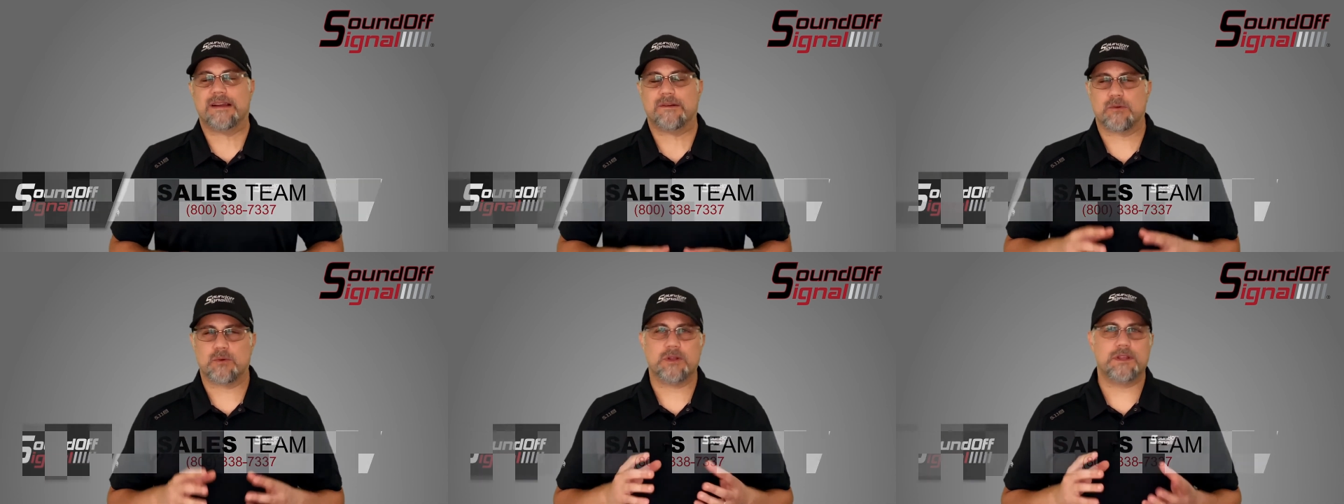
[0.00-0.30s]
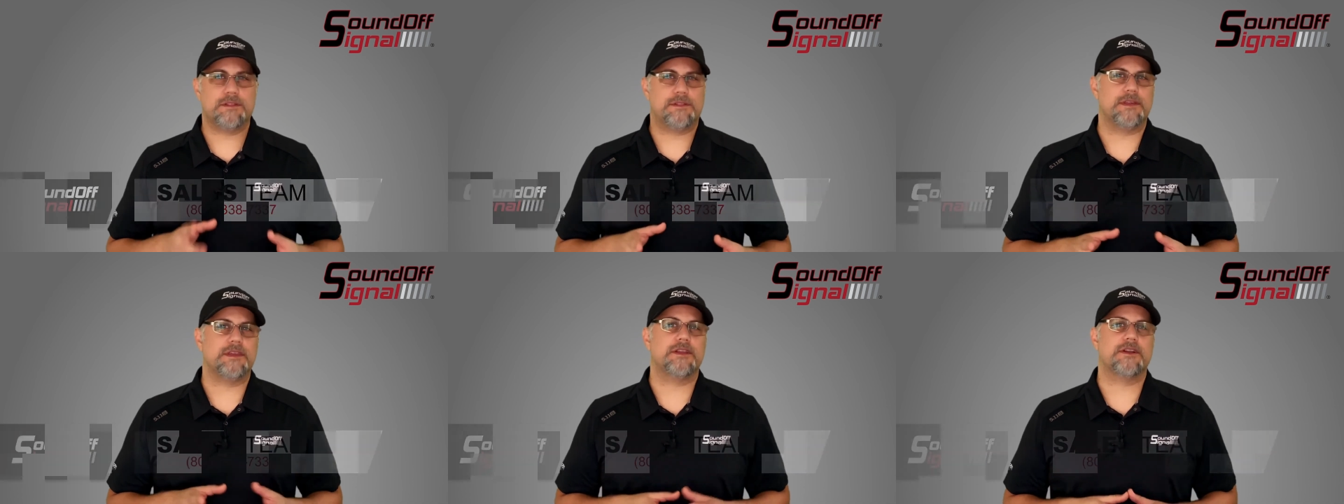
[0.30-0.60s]
I
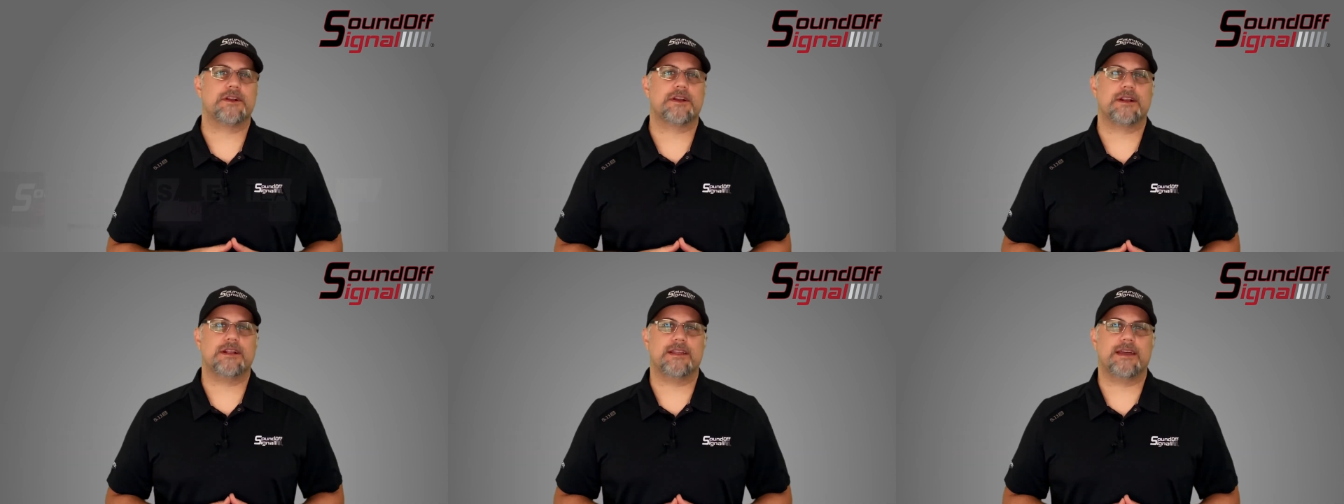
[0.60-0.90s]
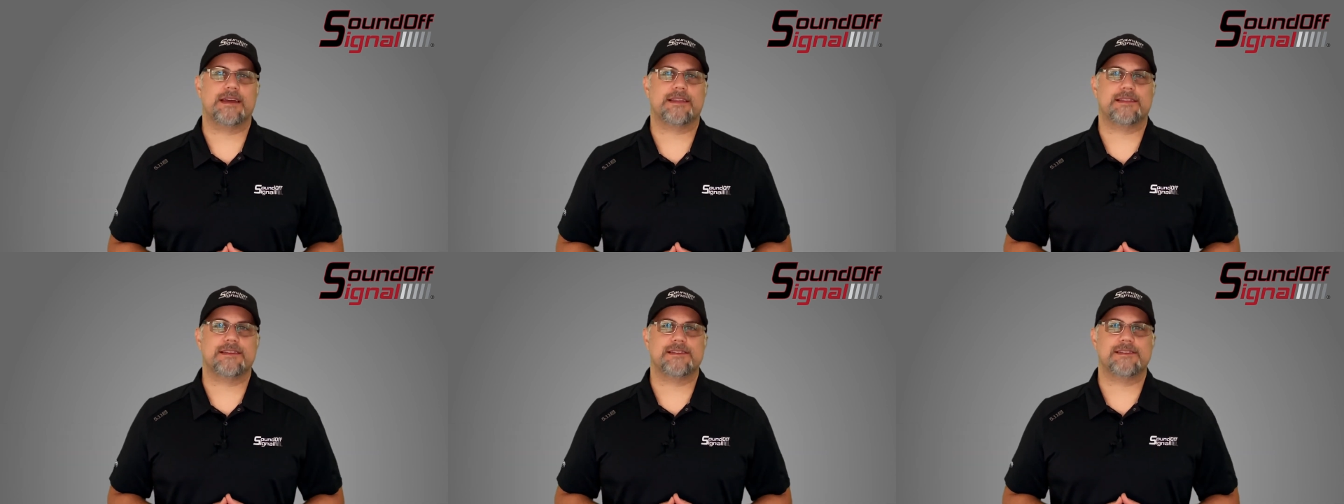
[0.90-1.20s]
really think you're going to
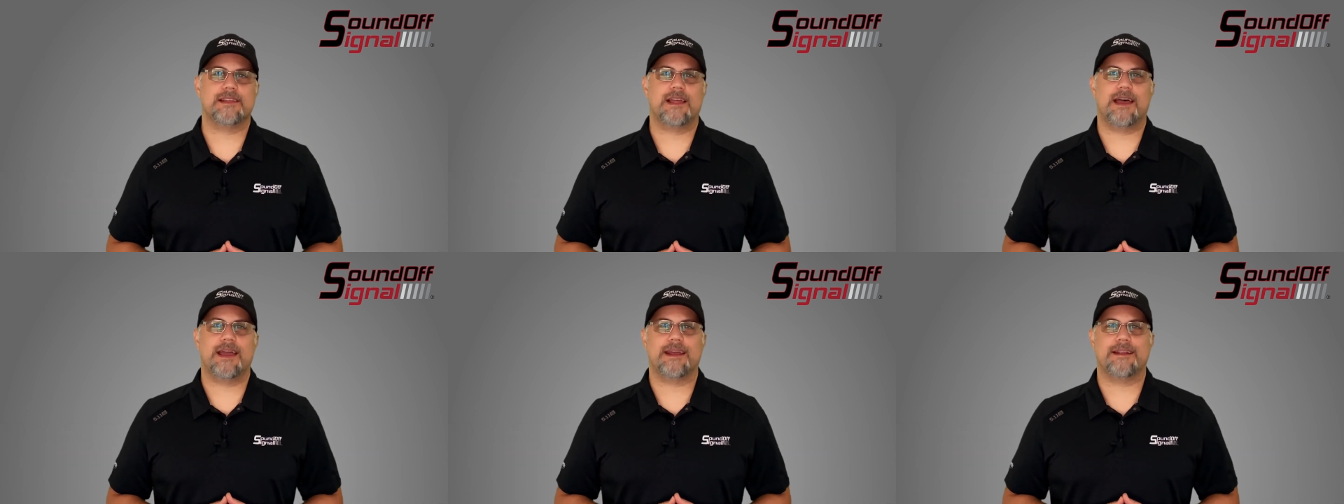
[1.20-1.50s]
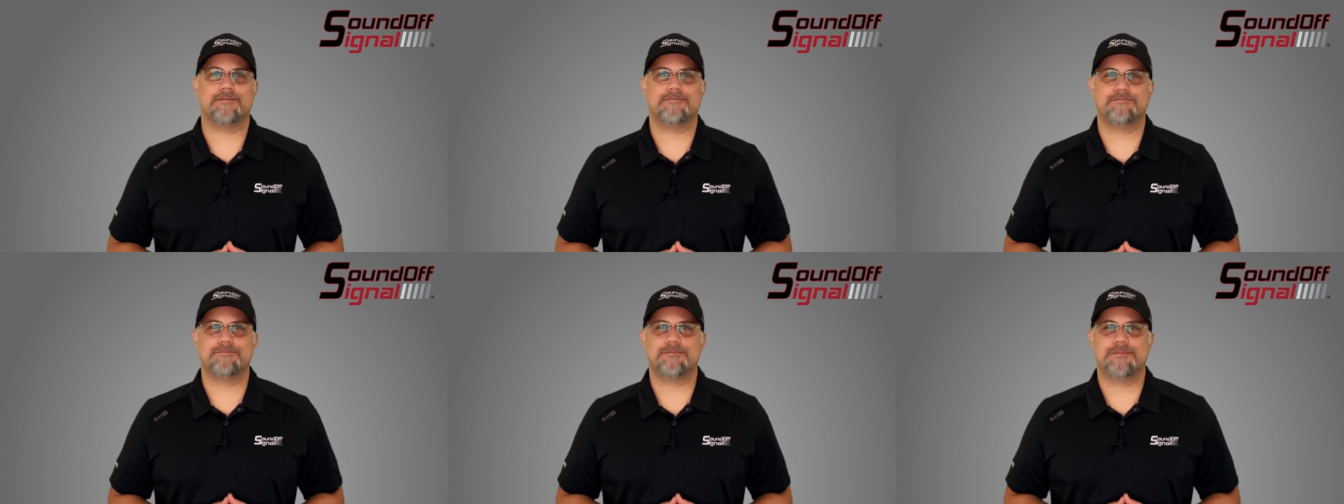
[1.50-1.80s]
like this
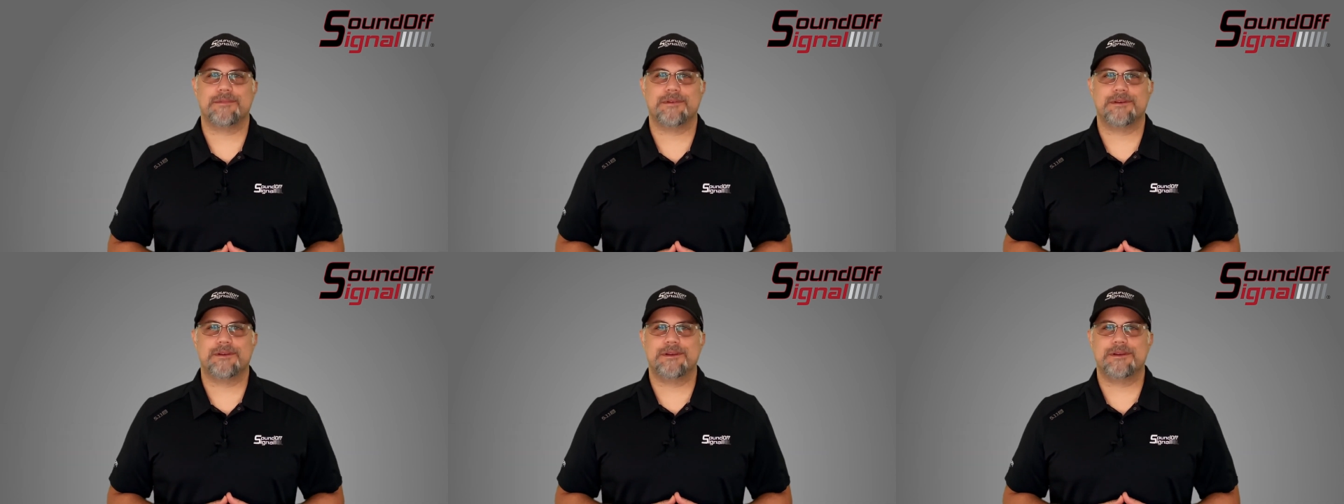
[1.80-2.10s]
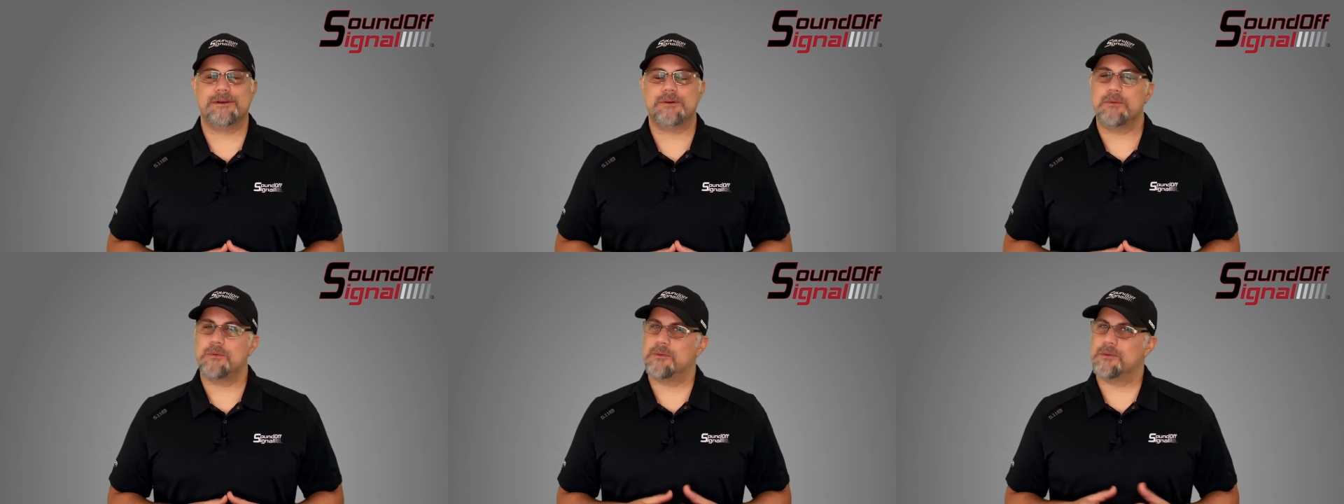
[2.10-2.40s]
light.
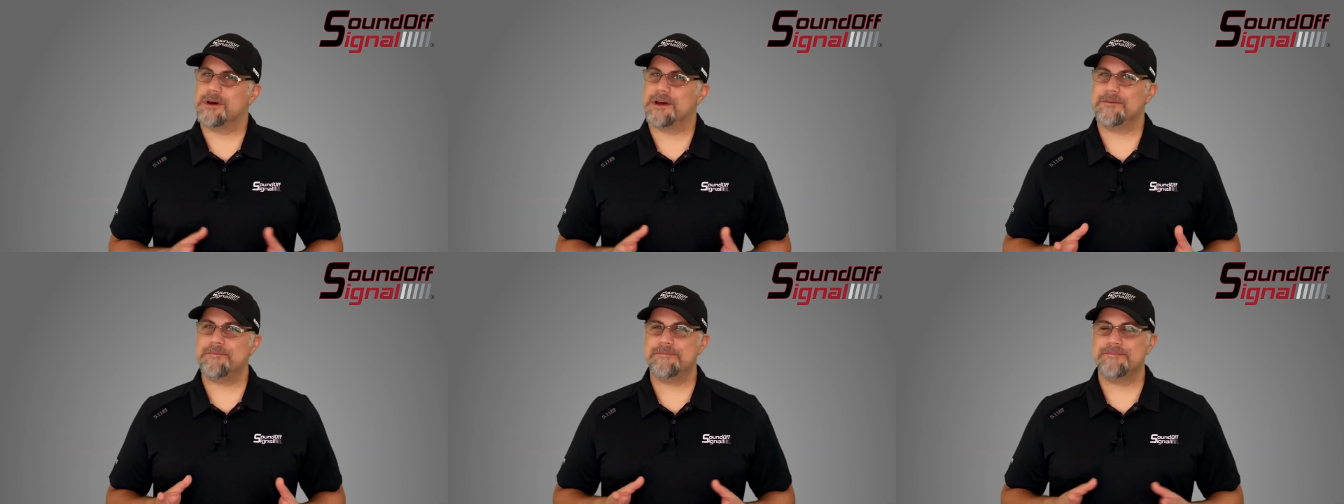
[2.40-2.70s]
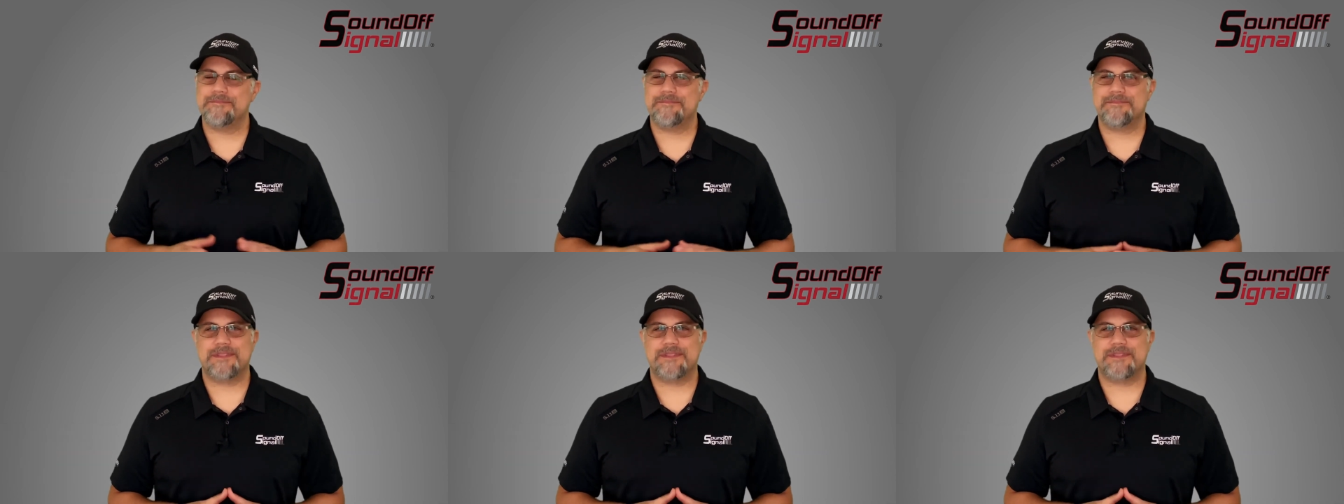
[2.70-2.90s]
Well,